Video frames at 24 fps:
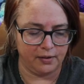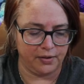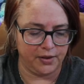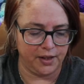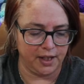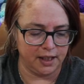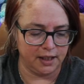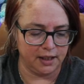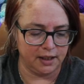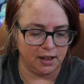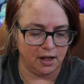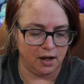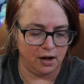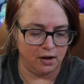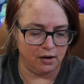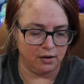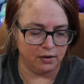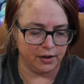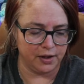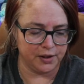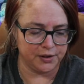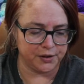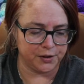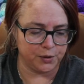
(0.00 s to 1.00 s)
The
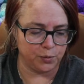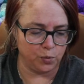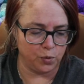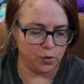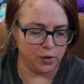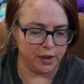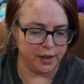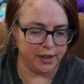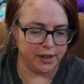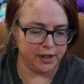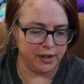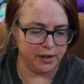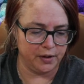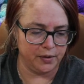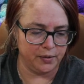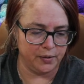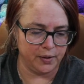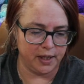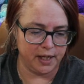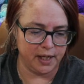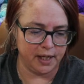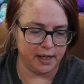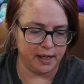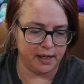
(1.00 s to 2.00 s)
longest one you
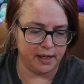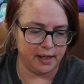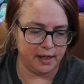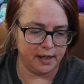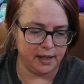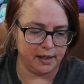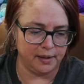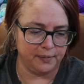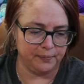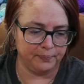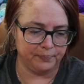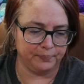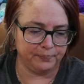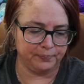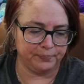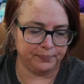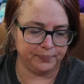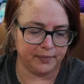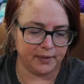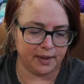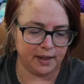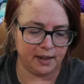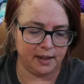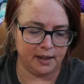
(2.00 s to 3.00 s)
get
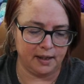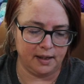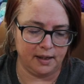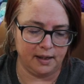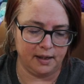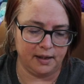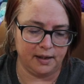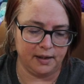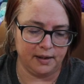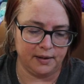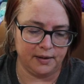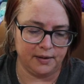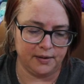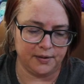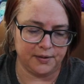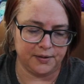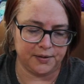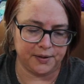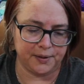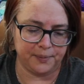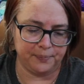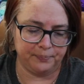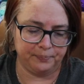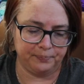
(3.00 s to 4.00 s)

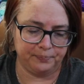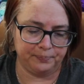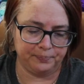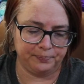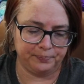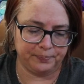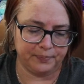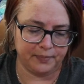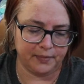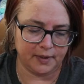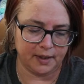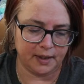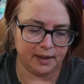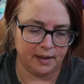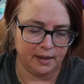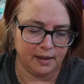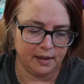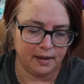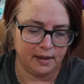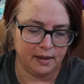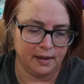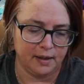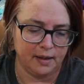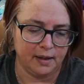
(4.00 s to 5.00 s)
is,
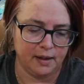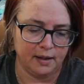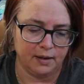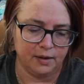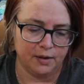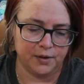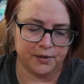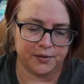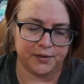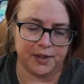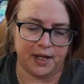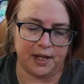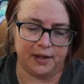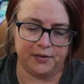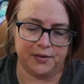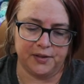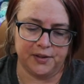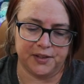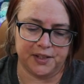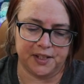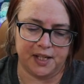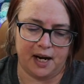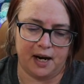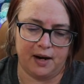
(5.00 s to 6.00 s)
looks like
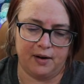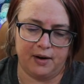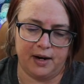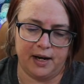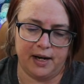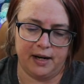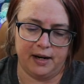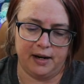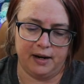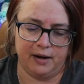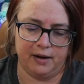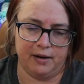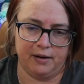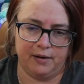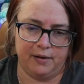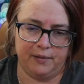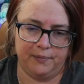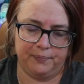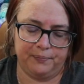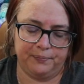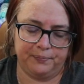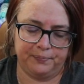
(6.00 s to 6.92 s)
this guy right here.